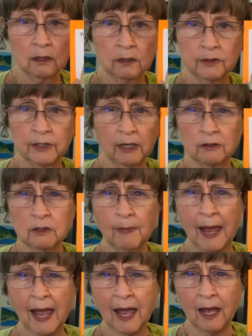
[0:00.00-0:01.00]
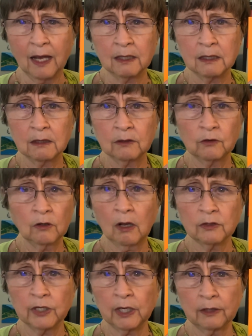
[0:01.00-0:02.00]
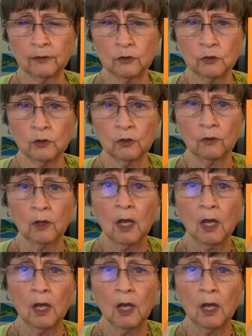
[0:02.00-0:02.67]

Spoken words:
Sounds bad. You're not telling the truth.